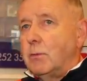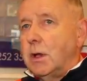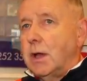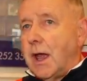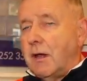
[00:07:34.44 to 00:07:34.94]
we're
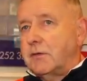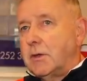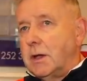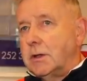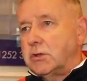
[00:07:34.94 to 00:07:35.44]
going to have
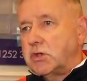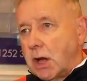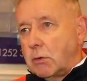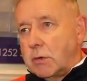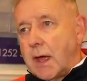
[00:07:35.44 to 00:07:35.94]
to
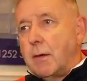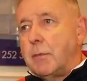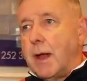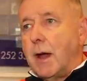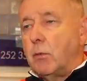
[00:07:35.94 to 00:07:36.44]
juggle that
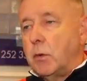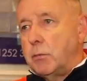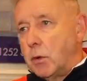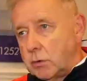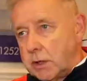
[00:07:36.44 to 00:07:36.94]
about. We
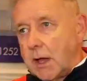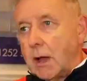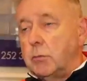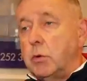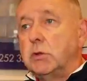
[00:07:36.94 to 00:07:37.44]
brought the
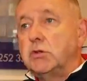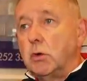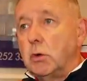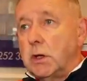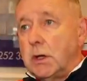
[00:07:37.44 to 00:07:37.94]
young boy
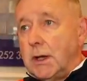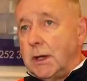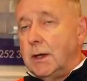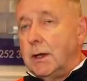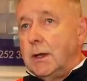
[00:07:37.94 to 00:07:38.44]
Jordan
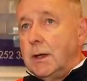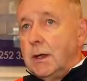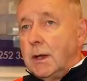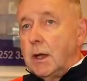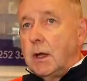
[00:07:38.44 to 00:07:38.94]
in,
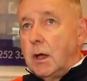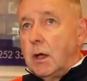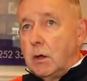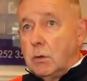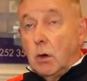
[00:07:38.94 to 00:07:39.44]

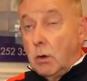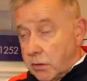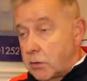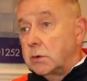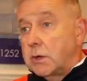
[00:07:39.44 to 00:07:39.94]
who I
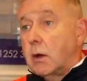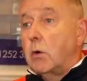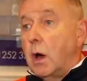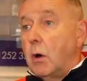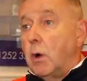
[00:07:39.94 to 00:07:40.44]
thought done
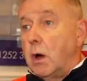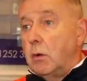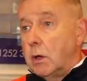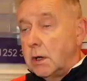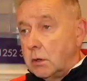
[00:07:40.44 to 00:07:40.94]
quite
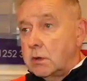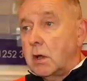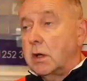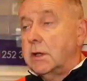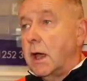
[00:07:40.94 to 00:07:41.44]
well
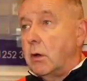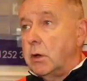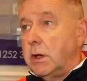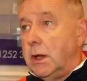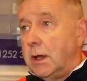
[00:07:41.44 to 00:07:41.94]
alongside
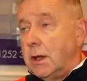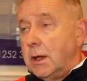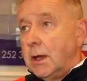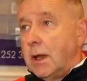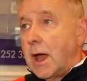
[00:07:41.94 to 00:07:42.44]
Cody.
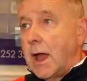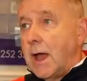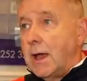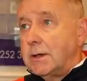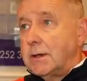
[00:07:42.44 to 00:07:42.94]

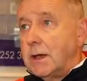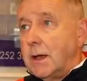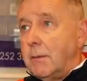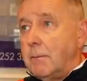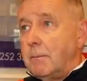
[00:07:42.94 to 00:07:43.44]
And
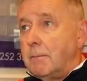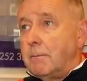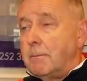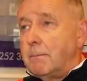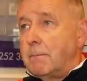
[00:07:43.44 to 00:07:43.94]

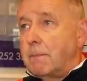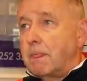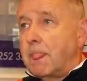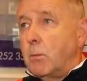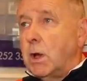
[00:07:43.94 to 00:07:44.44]

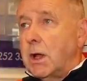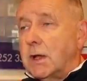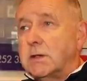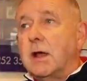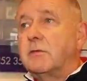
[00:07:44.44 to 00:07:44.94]
we're
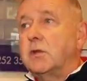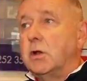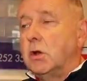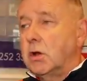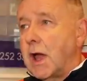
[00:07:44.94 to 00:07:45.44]
going to have to
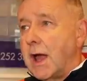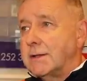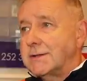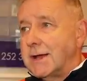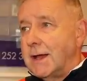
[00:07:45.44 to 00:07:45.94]
look
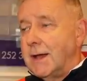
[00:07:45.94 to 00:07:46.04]
at